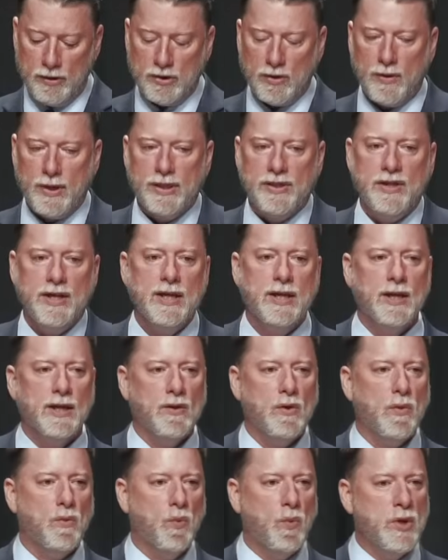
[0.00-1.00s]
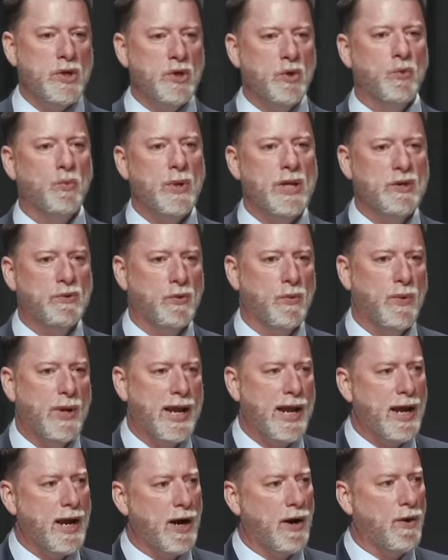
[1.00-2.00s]
So I think when you read through
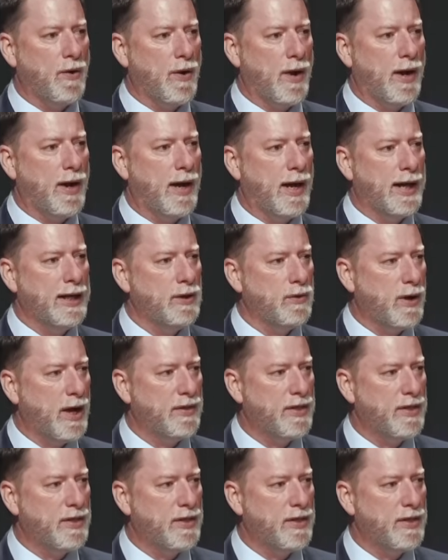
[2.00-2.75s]
here, I don't.